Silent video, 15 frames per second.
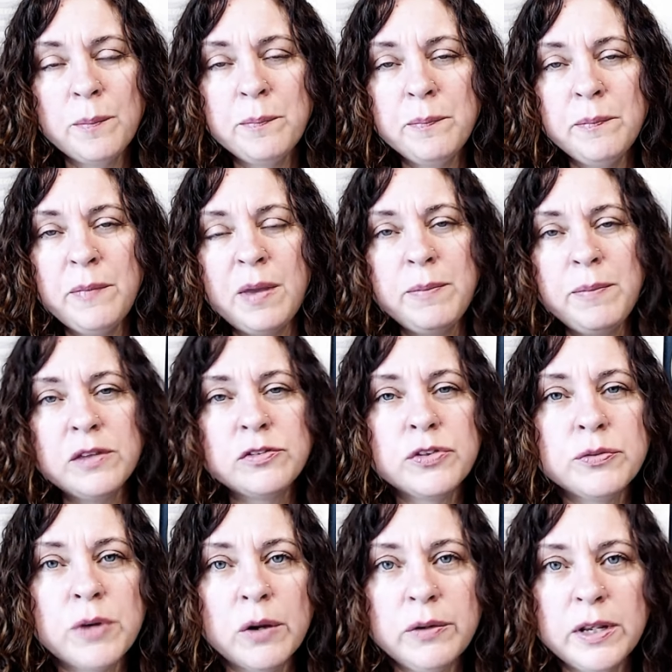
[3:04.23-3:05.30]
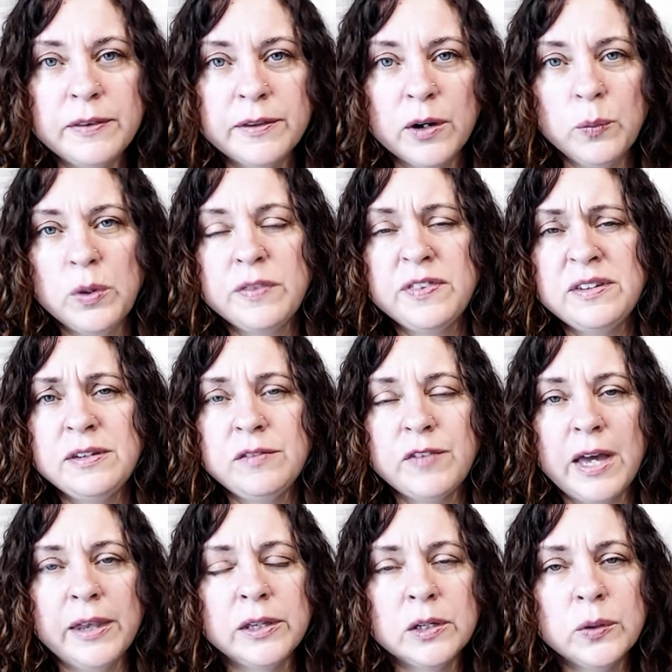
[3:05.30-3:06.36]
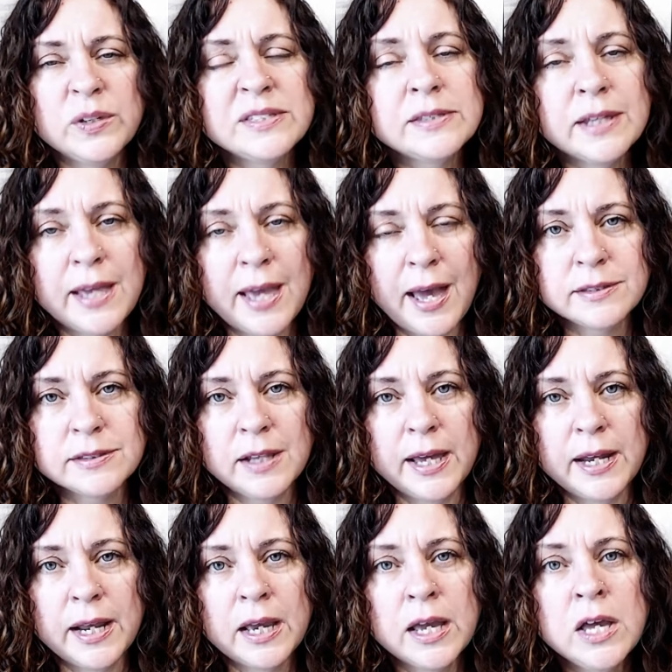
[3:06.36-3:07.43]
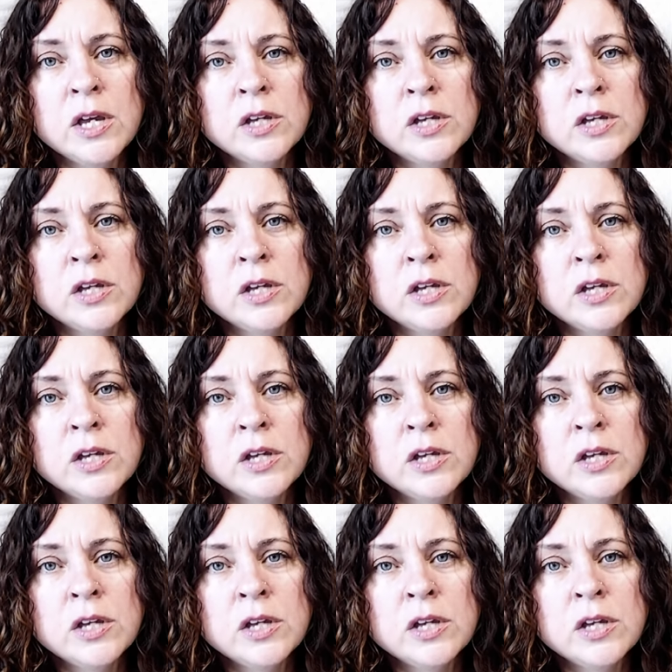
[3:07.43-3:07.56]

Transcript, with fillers: maybe it's thrown in there with the devaluing, is the gaslighting.